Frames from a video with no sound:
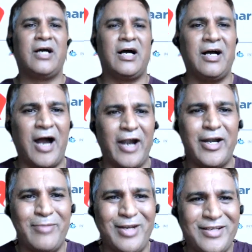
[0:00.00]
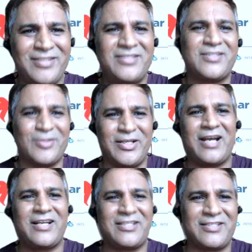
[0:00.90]
100 millions. So they
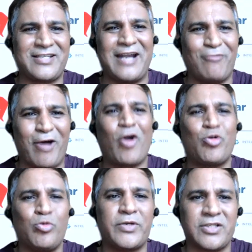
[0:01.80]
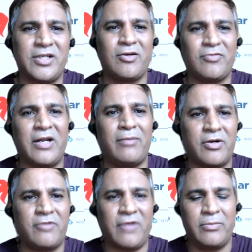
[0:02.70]
are at 1 or 2% of the
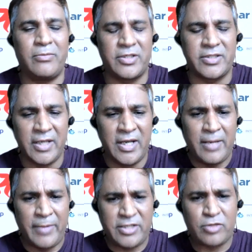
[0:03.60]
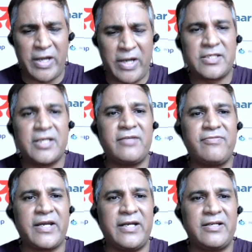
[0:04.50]
number of farmers. But it's quite
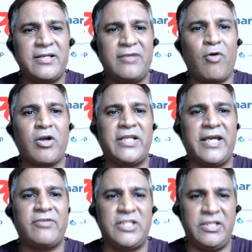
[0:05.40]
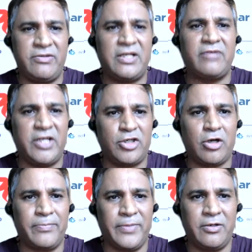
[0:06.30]
significant in what they have achieved in a very
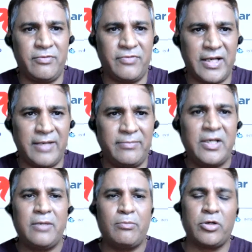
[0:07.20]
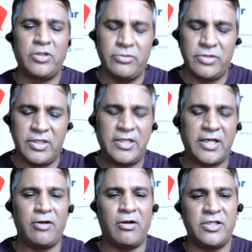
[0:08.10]
short period of time, both using
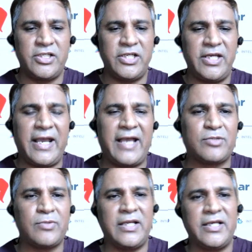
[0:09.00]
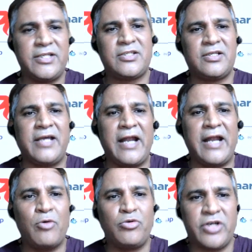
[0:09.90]
technology as well as an
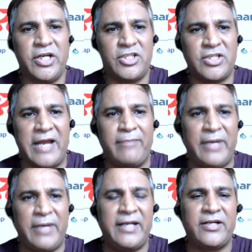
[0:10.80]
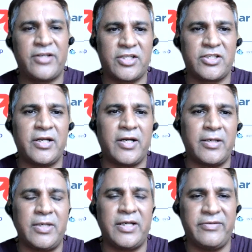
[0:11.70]
outreach and building trust and
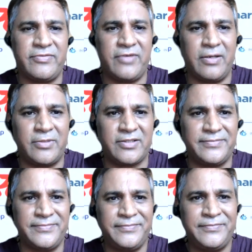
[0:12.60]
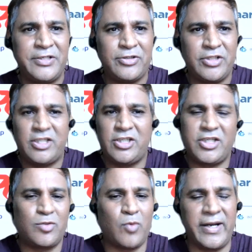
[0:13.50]
credibility with farmers. So this is
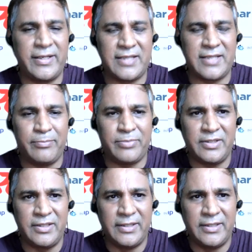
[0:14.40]
just one example.